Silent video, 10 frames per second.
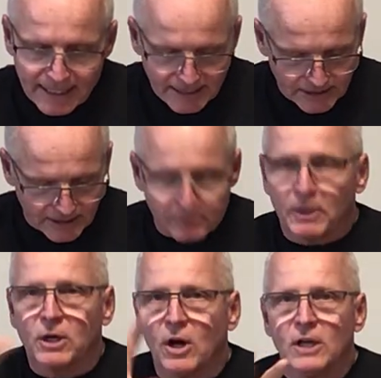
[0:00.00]
He says,
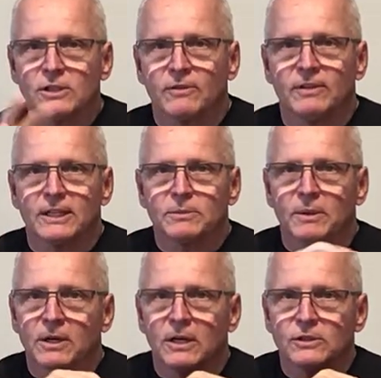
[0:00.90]
because of this,
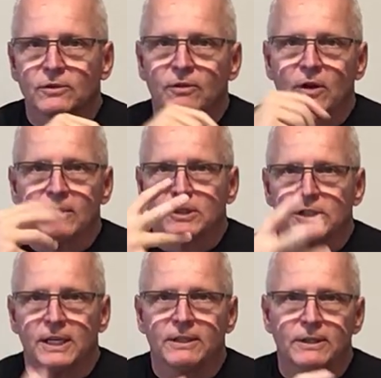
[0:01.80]
because of all this
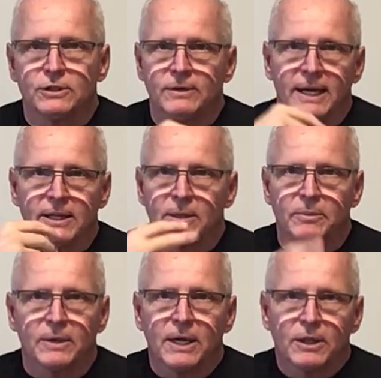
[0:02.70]
sin that you had and
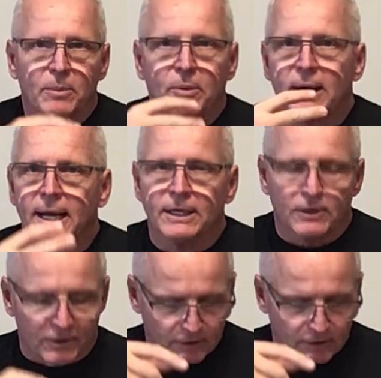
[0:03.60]
the pride and all